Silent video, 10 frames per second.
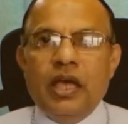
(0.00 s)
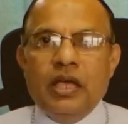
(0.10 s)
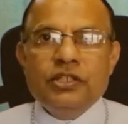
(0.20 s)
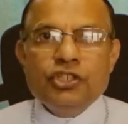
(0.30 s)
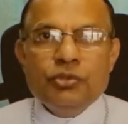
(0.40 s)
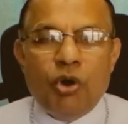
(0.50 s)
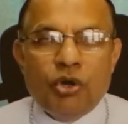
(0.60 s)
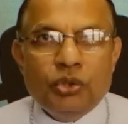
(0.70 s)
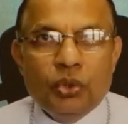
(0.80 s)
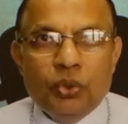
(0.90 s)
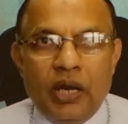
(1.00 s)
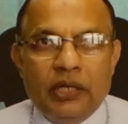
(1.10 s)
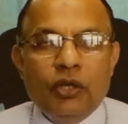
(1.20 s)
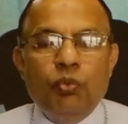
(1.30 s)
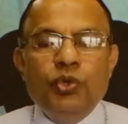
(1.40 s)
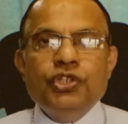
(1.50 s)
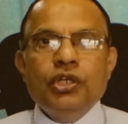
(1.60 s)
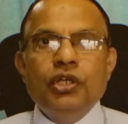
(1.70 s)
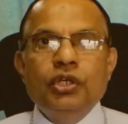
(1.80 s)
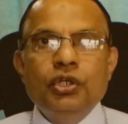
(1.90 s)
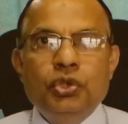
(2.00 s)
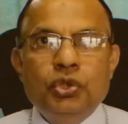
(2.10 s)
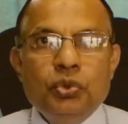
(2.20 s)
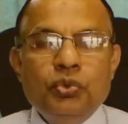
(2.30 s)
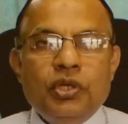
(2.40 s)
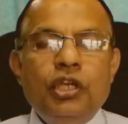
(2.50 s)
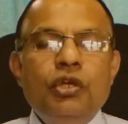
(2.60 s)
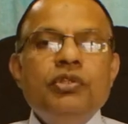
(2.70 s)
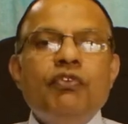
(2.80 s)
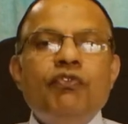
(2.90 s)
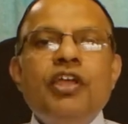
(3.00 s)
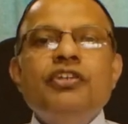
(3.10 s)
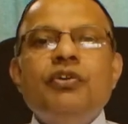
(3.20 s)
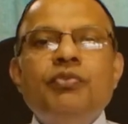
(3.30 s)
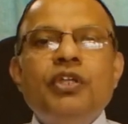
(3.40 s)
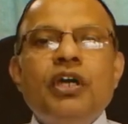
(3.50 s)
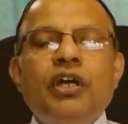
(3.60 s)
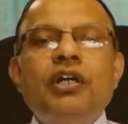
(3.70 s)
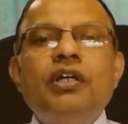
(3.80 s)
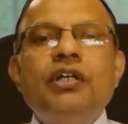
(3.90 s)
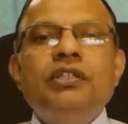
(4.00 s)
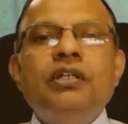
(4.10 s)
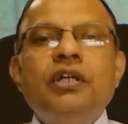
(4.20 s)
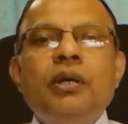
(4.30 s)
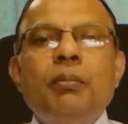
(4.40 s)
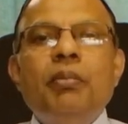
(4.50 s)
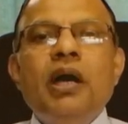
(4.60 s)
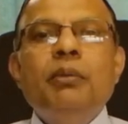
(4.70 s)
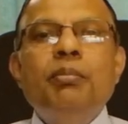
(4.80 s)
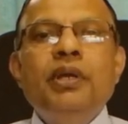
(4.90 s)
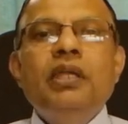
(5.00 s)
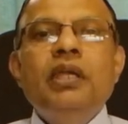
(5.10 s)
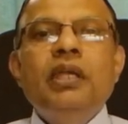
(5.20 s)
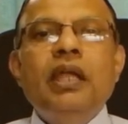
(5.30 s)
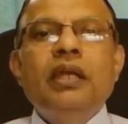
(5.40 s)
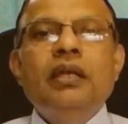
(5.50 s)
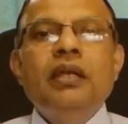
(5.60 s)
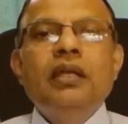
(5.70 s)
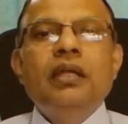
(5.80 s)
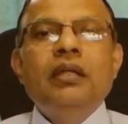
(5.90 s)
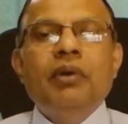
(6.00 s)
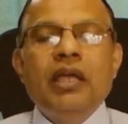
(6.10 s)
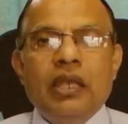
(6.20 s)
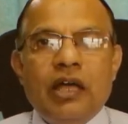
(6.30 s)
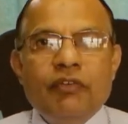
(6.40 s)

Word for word: It has its motto and the vision to renew the face of the earth by bringing in, by